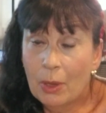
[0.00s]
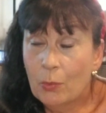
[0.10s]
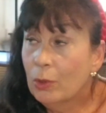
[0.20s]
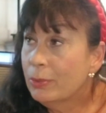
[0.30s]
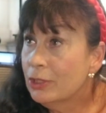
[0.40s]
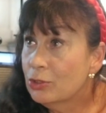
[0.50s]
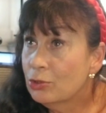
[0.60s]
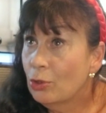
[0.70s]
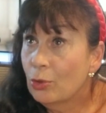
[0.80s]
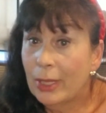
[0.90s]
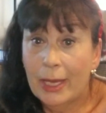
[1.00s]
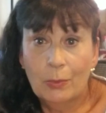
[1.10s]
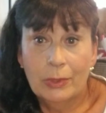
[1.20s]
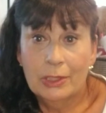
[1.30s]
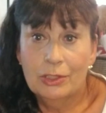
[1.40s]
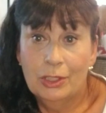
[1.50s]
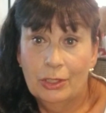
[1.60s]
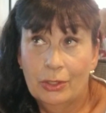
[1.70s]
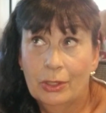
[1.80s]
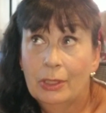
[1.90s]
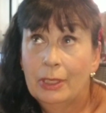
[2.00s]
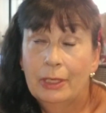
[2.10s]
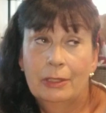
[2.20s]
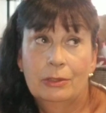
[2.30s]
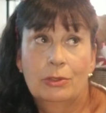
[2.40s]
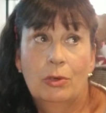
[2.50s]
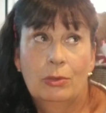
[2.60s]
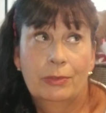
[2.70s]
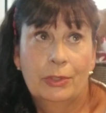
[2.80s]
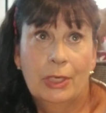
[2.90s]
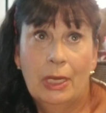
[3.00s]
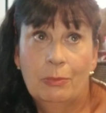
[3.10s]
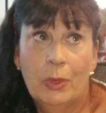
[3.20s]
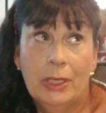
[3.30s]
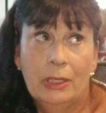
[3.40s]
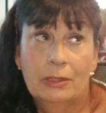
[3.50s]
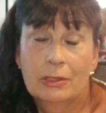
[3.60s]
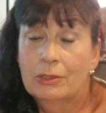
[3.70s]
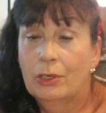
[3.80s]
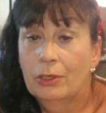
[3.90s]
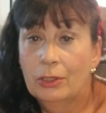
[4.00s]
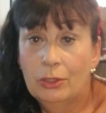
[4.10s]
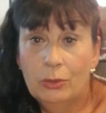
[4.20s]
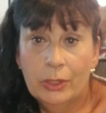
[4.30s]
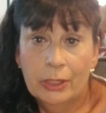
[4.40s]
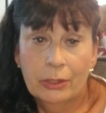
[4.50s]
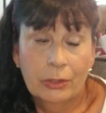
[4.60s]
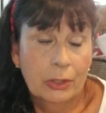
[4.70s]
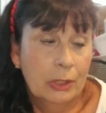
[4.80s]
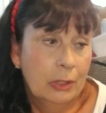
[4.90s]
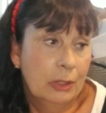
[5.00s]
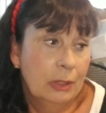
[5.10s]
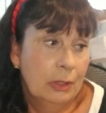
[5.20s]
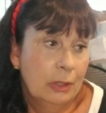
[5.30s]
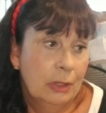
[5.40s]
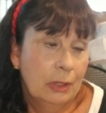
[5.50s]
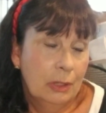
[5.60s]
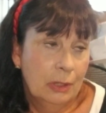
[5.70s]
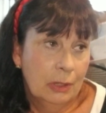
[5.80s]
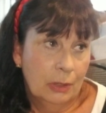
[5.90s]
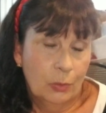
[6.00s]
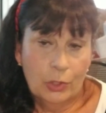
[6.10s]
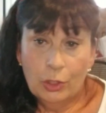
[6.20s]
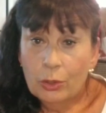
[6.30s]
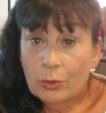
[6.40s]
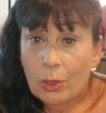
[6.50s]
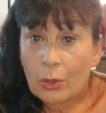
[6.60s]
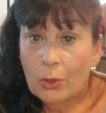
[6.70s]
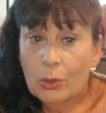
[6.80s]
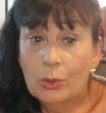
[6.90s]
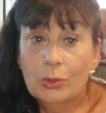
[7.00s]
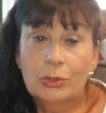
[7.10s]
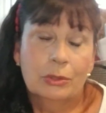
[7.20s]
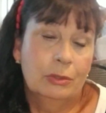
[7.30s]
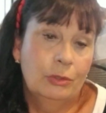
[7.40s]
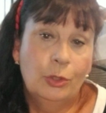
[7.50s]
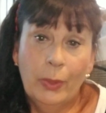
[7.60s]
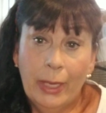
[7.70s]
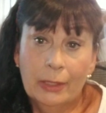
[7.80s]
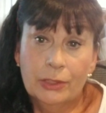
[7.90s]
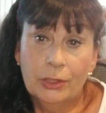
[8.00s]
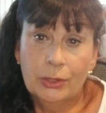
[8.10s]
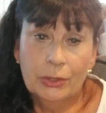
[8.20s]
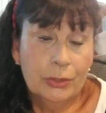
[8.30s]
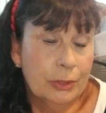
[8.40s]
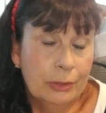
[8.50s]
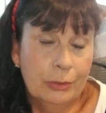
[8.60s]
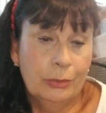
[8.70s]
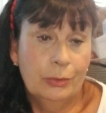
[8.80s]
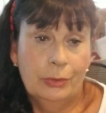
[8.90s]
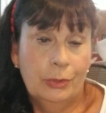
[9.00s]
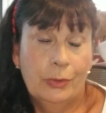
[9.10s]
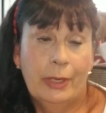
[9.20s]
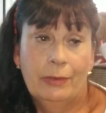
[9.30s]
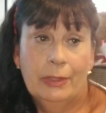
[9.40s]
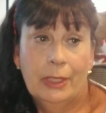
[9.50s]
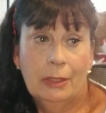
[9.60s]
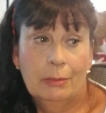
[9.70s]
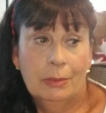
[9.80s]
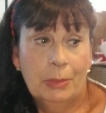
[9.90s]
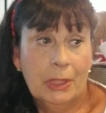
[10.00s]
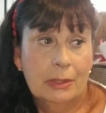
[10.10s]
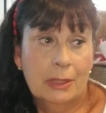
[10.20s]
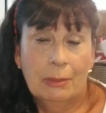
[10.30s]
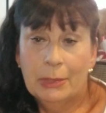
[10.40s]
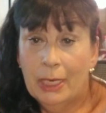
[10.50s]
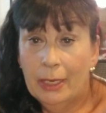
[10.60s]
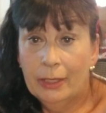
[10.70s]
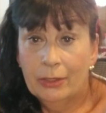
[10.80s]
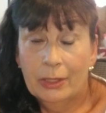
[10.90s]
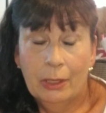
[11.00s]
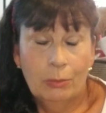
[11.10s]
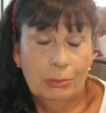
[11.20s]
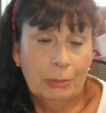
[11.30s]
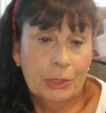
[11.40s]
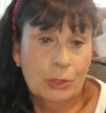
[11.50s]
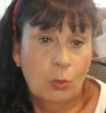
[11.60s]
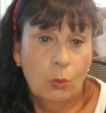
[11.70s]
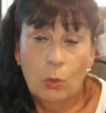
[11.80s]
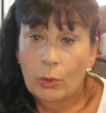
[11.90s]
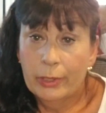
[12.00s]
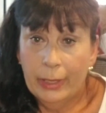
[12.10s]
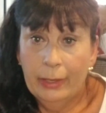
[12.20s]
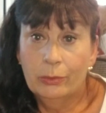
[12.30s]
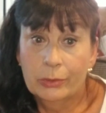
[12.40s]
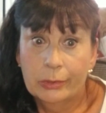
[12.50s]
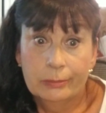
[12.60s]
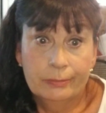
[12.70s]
We'll be so glad when this year is over. I'm ready to start a new year with new goals, new attitude, new everything, because I'm tired now. I'm just worn out.